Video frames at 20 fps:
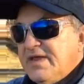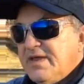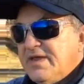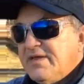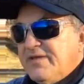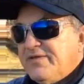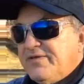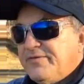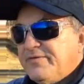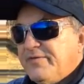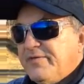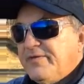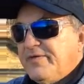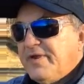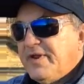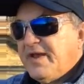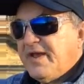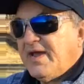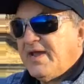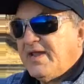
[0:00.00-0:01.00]
and threw
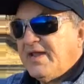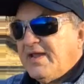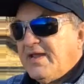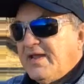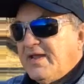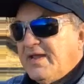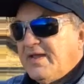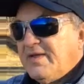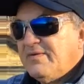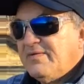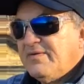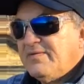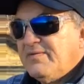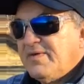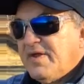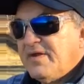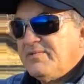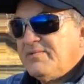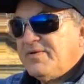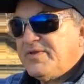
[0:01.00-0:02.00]
it on it, and we
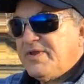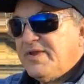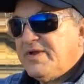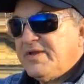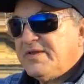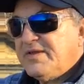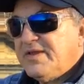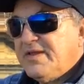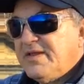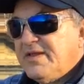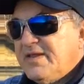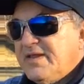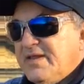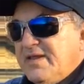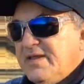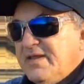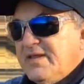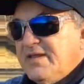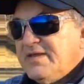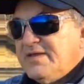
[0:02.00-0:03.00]
unplugged it.
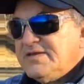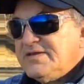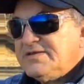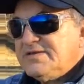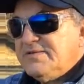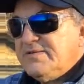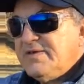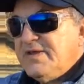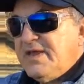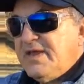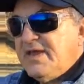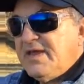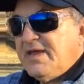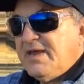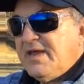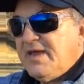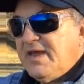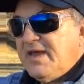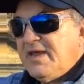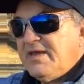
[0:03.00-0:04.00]
So we
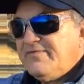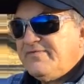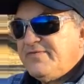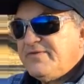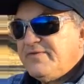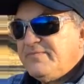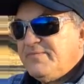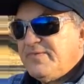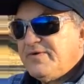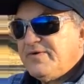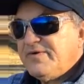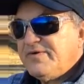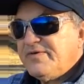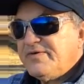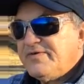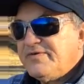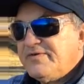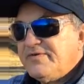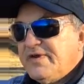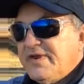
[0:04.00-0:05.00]
had half a
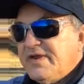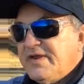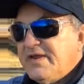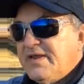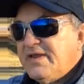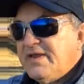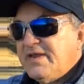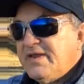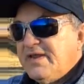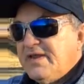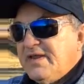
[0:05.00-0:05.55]
burnt tree.